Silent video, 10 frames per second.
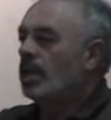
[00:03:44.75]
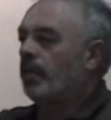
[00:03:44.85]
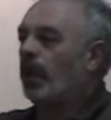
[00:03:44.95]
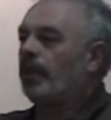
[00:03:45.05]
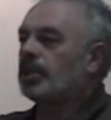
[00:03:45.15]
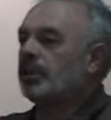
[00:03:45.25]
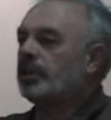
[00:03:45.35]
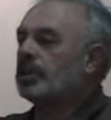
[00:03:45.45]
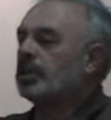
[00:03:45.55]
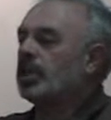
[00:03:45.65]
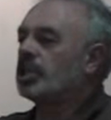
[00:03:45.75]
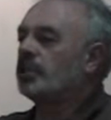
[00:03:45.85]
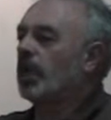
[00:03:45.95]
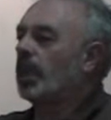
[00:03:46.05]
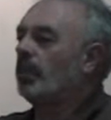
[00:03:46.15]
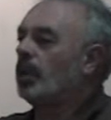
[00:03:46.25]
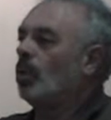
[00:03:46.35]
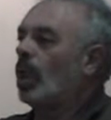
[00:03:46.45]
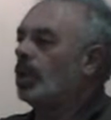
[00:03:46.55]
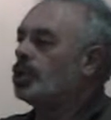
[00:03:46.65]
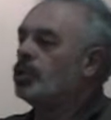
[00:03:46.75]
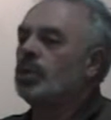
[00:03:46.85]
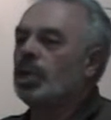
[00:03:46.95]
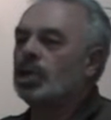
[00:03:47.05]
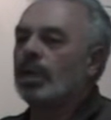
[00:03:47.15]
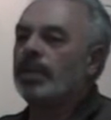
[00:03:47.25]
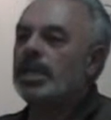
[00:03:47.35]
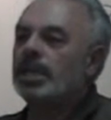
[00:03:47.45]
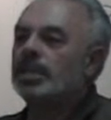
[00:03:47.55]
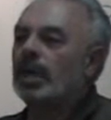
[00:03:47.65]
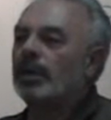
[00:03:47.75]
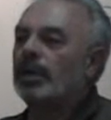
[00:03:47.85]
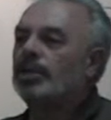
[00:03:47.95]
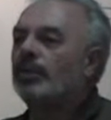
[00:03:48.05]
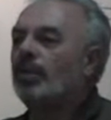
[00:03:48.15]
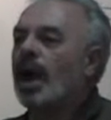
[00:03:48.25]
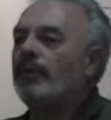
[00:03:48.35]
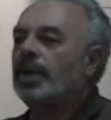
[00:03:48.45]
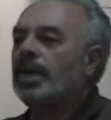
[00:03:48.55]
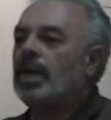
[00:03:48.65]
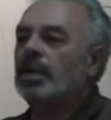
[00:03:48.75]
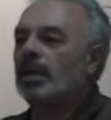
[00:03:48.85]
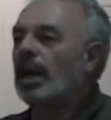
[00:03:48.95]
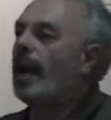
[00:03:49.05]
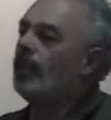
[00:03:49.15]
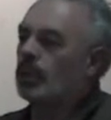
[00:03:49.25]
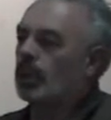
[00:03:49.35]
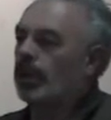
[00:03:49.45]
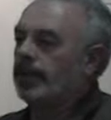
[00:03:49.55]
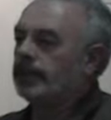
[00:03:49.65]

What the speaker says: The purpose of this experiment was to determine the acceleration of gravity in the laboratory.